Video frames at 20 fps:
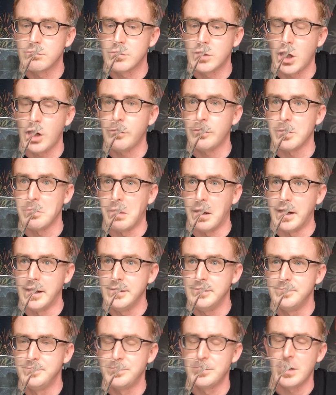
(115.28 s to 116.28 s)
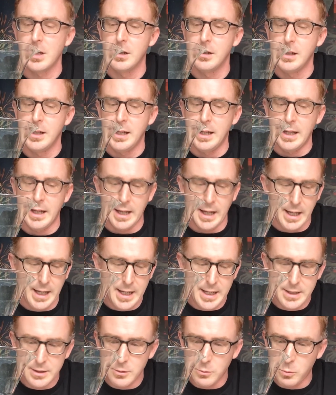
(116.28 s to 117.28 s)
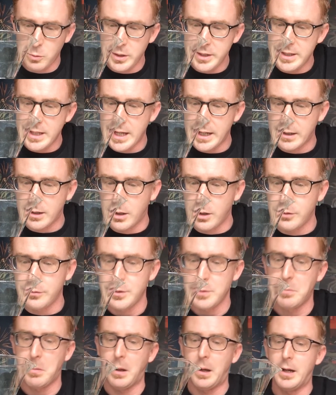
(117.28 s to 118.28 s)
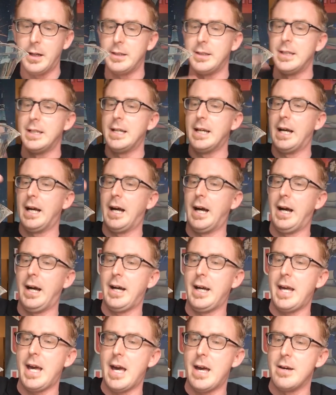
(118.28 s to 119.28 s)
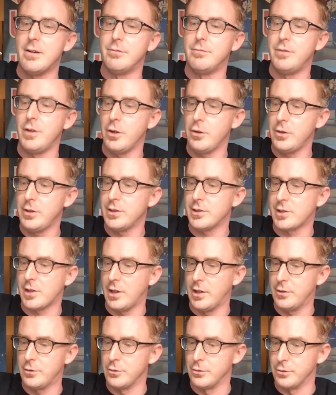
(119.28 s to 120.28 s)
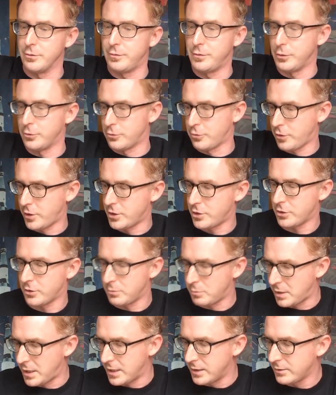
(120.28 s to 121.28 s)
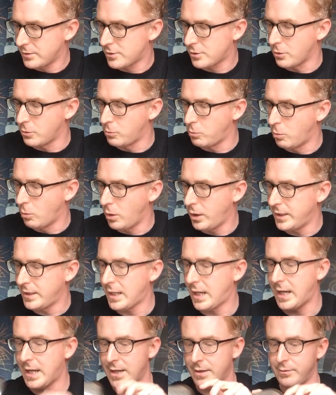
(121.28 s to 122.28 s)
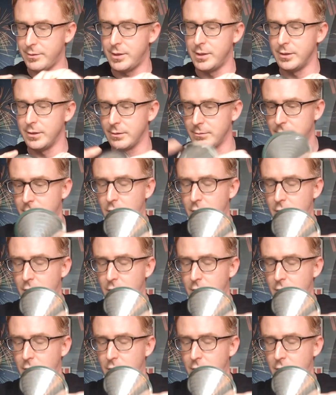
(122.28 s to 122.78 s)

coffee pot. And with that coffee pot, I have various other filtration means. So one, I have the